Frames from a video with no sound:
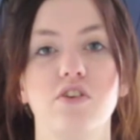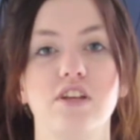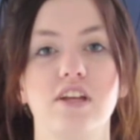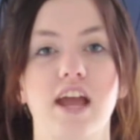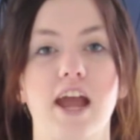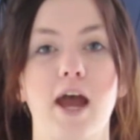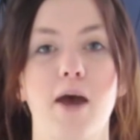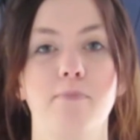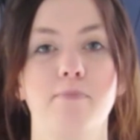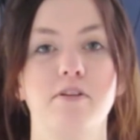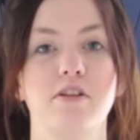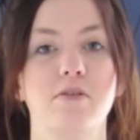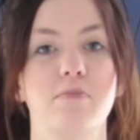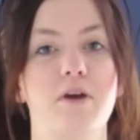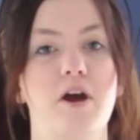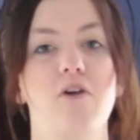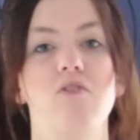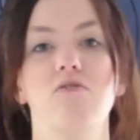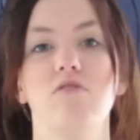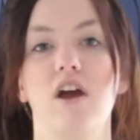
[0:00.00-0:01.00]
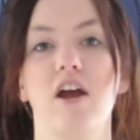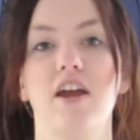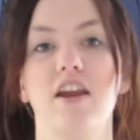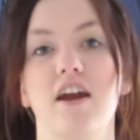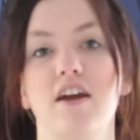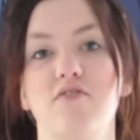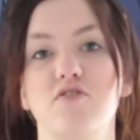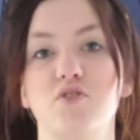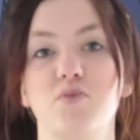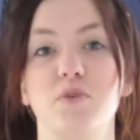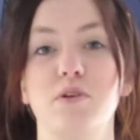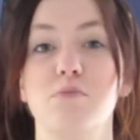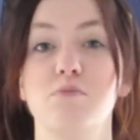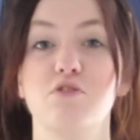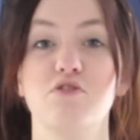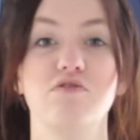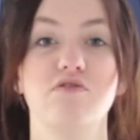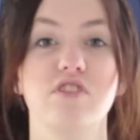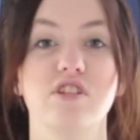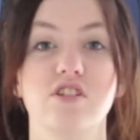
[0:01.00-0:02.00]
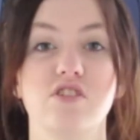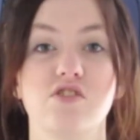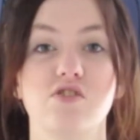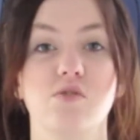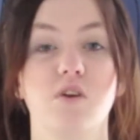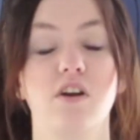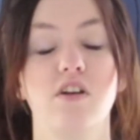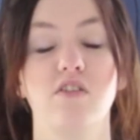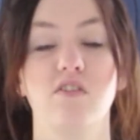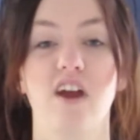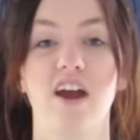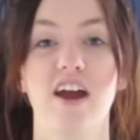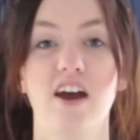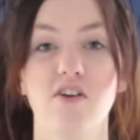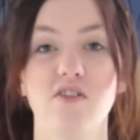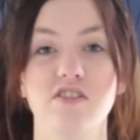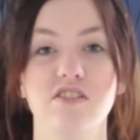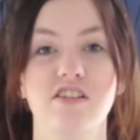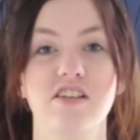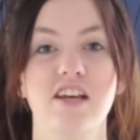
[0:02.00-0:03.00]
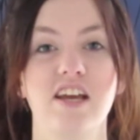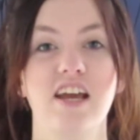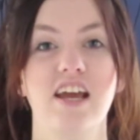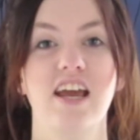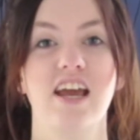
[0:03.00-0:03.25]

It happened about right after we moved into our new house,